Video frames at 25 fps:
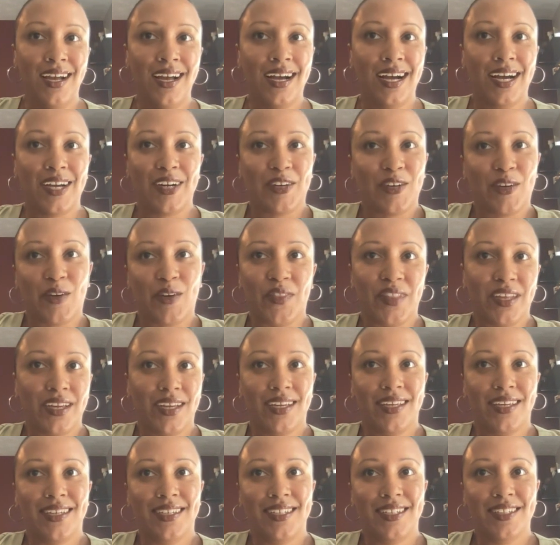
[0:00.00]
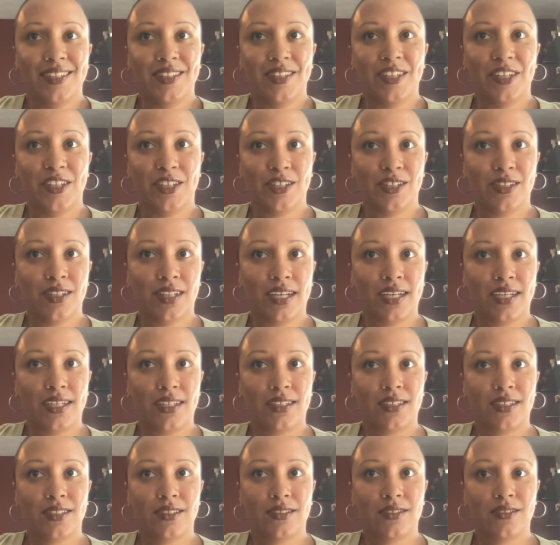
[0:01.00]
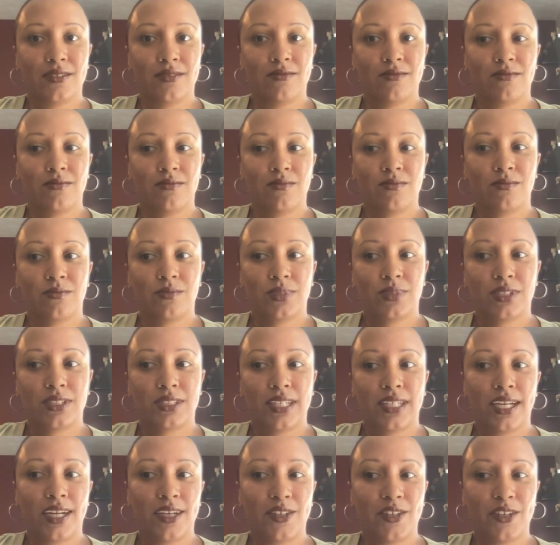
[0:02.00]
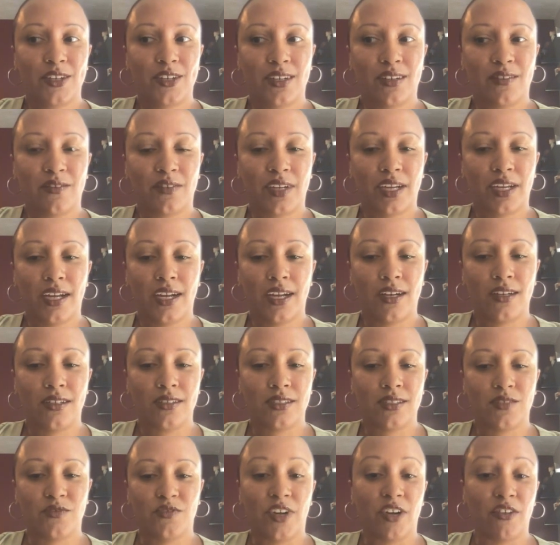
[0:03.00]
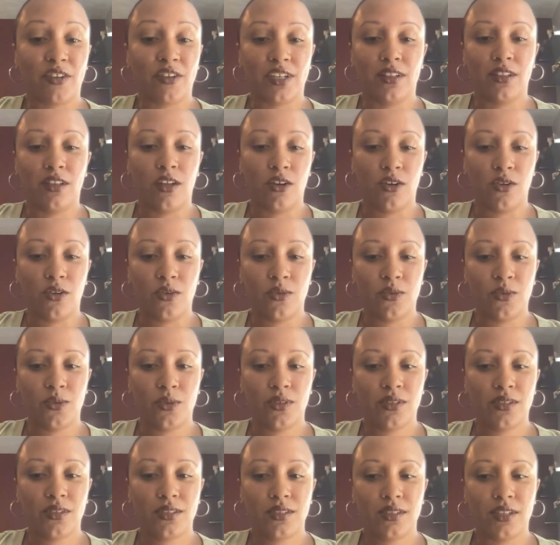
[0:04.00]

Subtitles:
I don't know, they're like standard of care is very low.